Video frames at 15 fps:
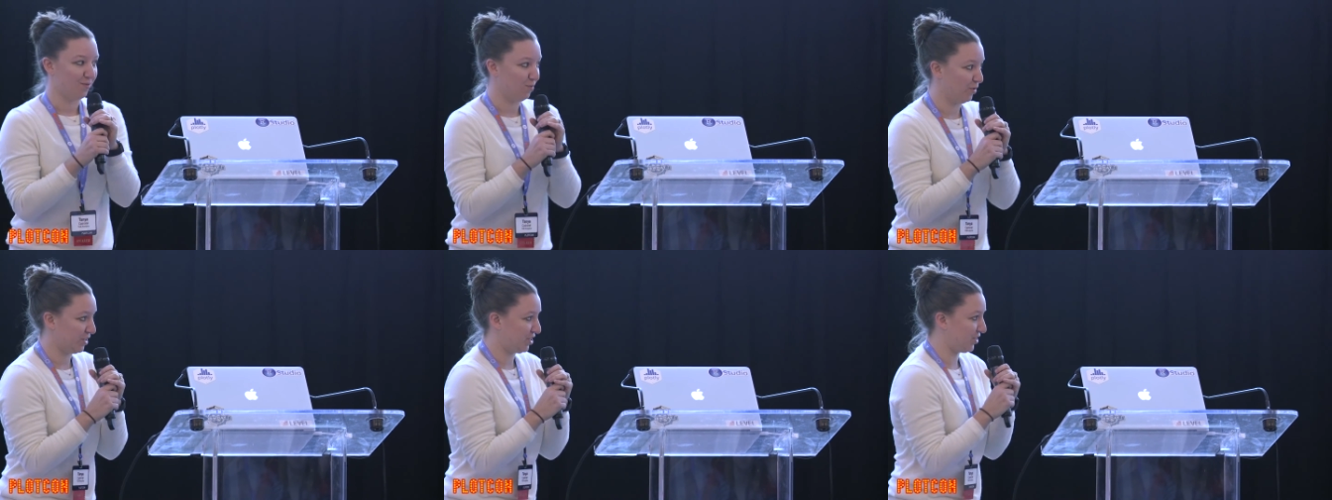
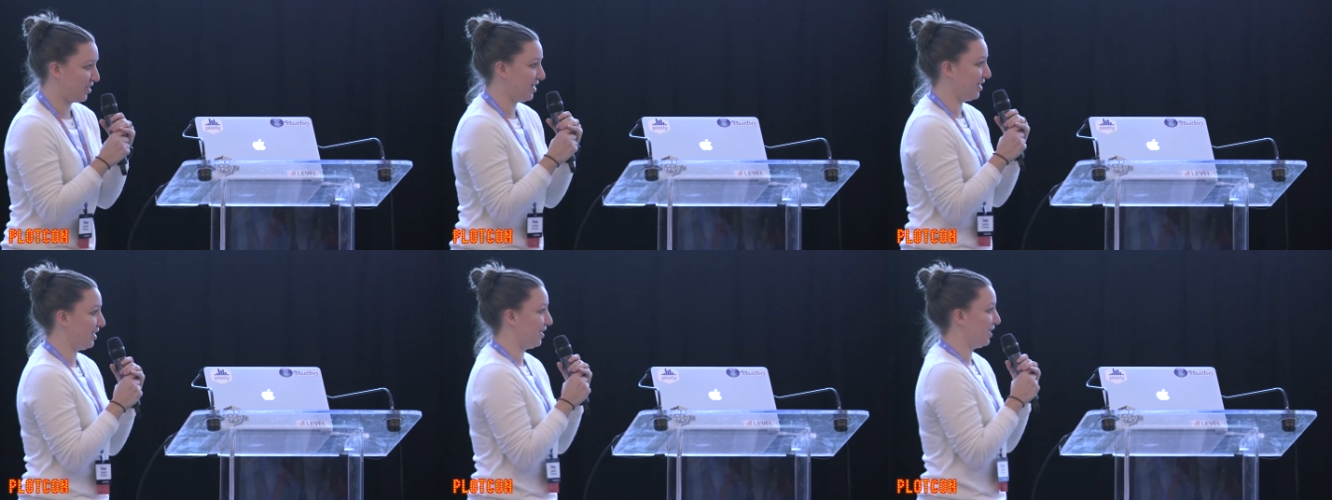
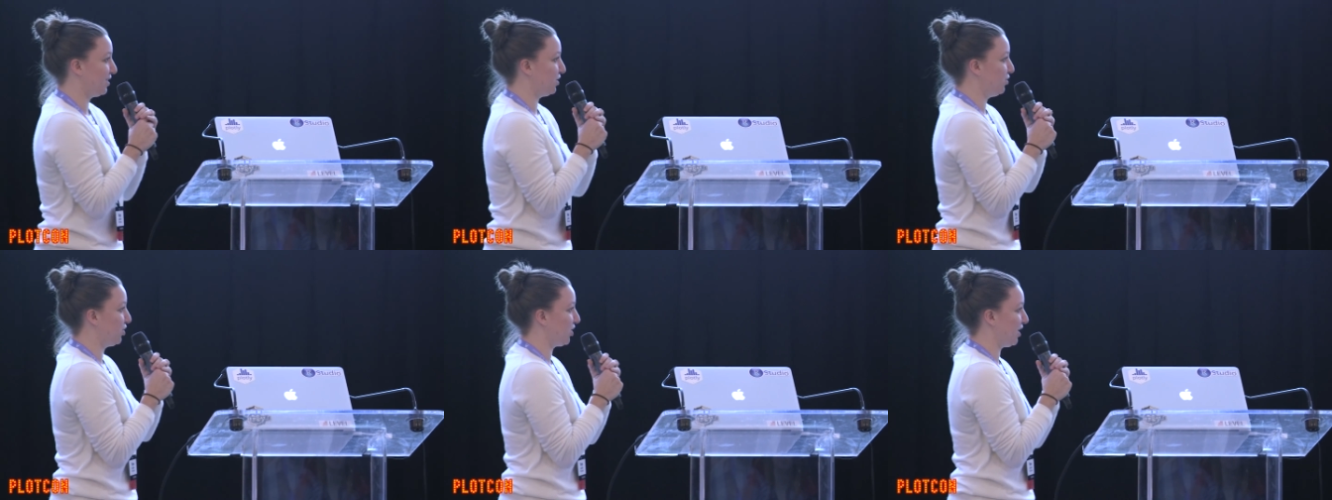which
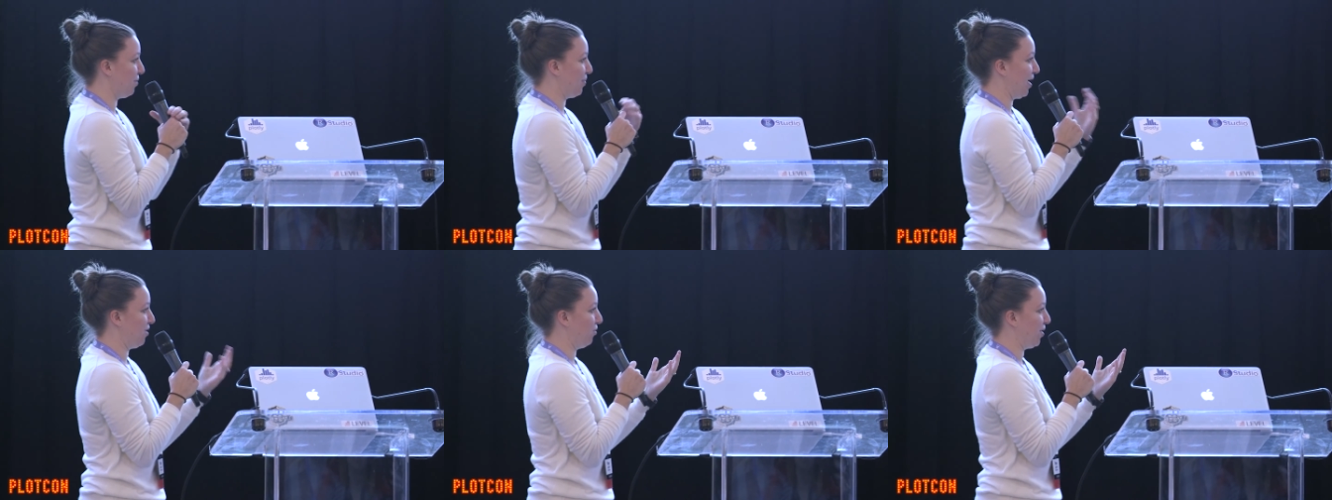is usually
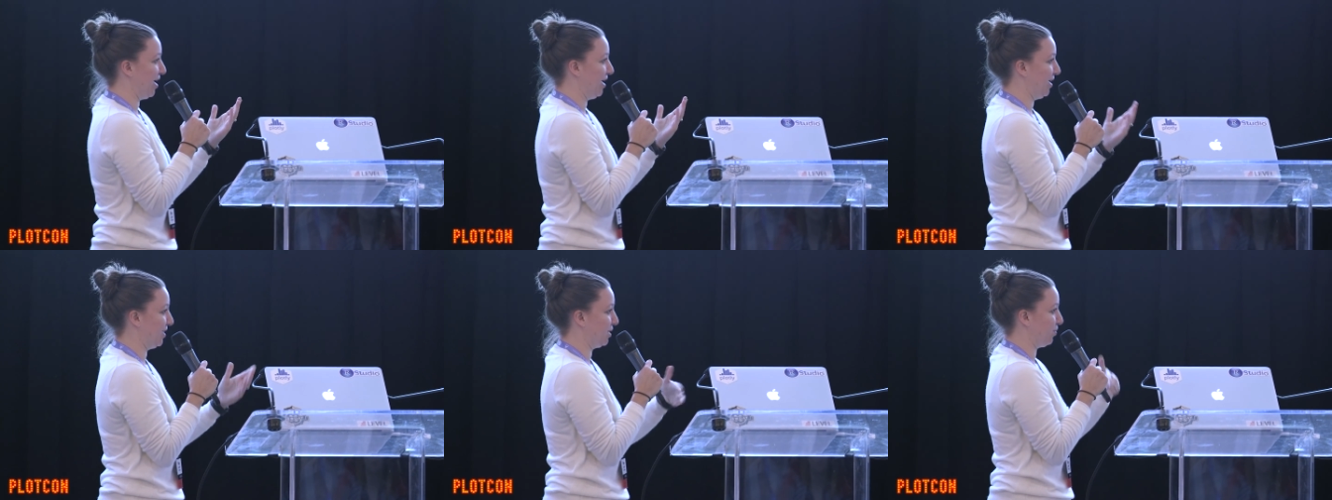a better way
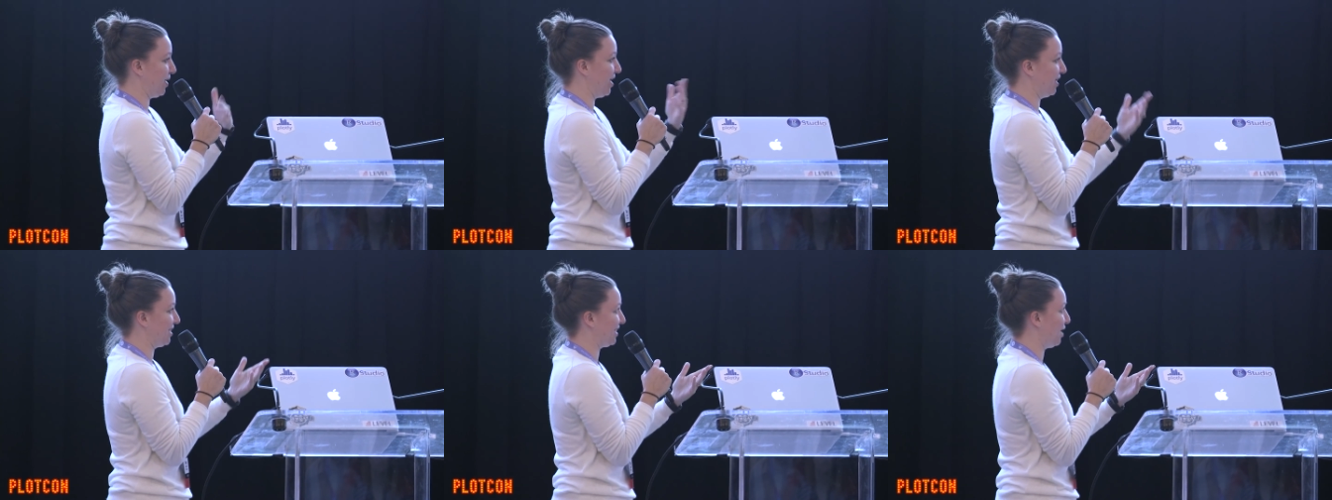to
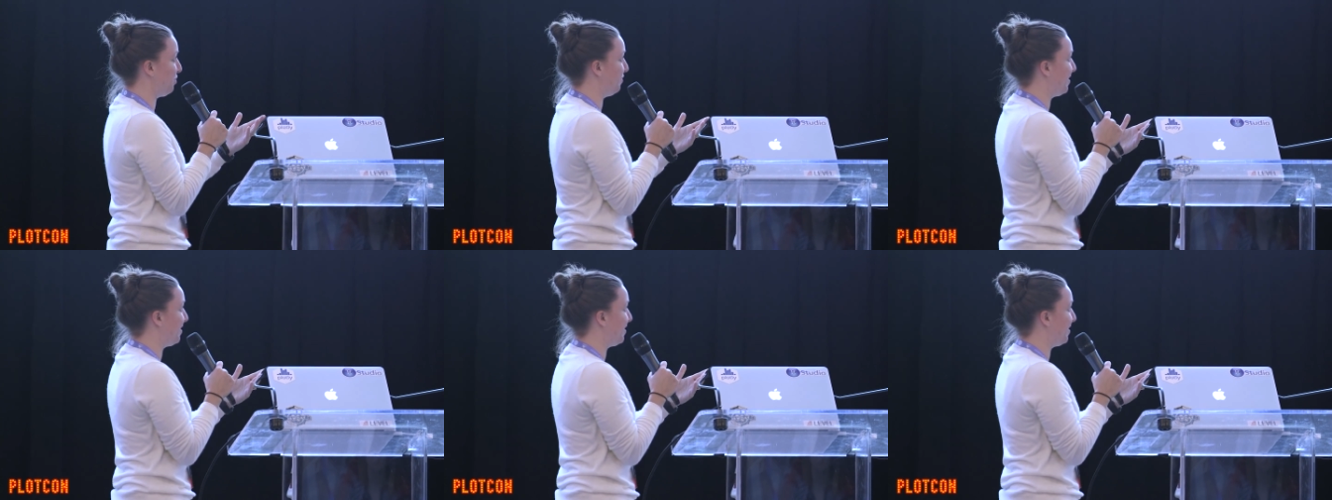display this type